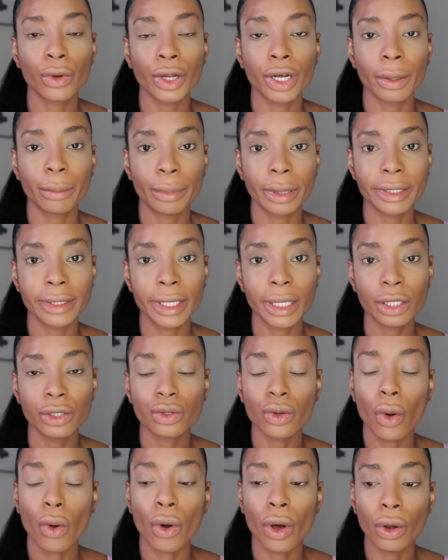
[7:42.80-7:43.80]
going to put
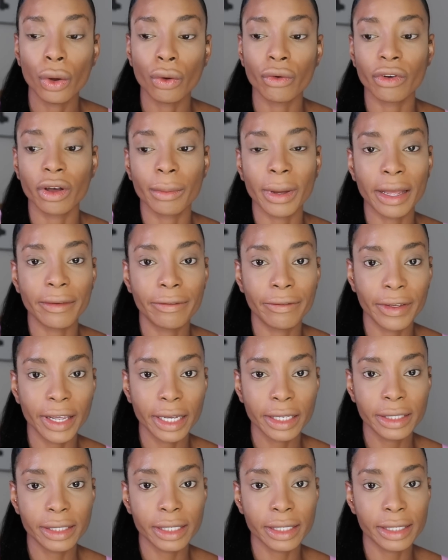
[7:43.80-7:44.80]
this all over my
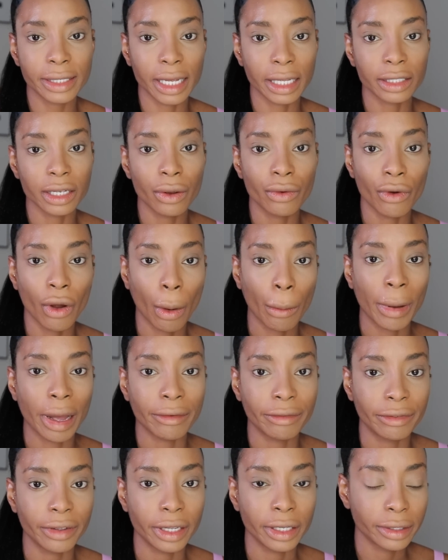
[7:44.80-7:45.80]
face to set around my
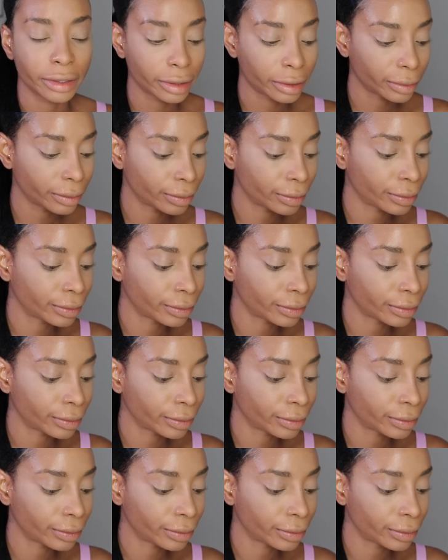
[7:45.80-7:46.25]
face.